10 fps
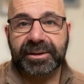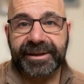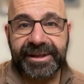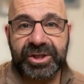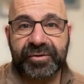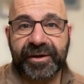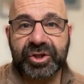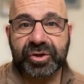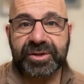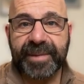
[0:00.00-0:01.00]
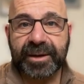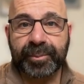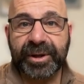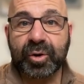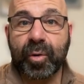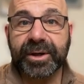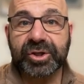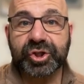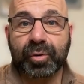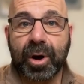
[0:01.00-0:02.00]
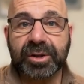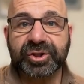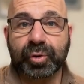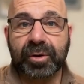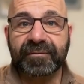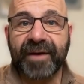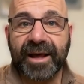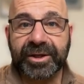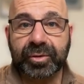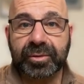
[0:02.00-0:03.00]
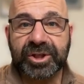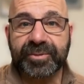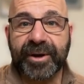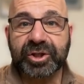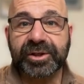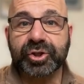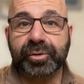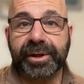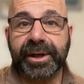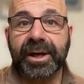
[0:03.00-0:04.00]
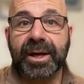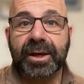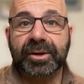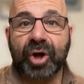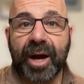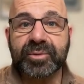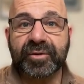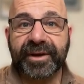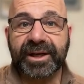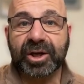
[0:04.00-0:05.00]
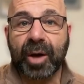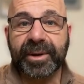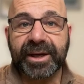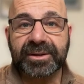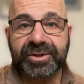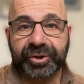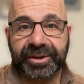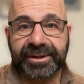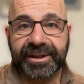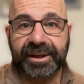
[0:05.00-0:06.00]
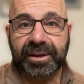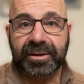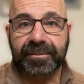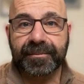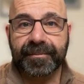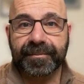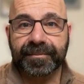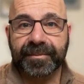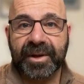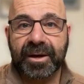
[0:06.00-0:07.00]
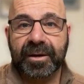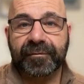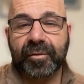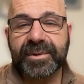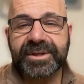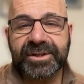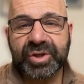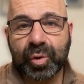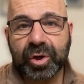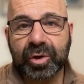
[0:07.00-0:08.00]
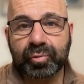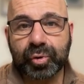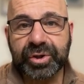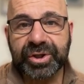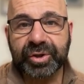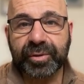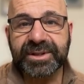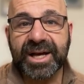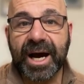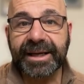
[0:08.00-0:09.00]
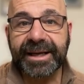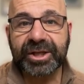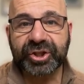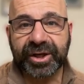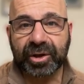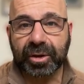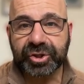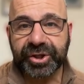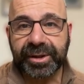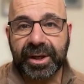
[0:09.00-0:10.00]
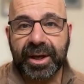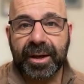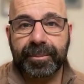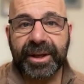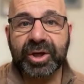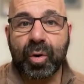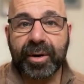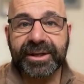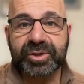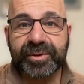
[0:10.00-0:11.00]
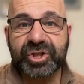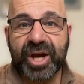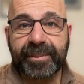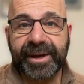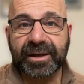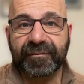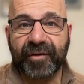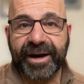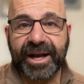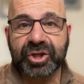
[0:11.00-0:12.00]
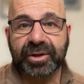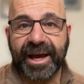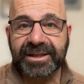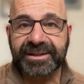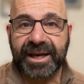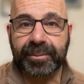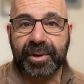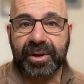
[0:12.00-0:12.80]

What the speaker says: These features make Bitcoin a strong store of value, especially during times of economic uncertainty. From its historical roots to its cutting-edge technology, Bitcoin is reshaping the financial landscape.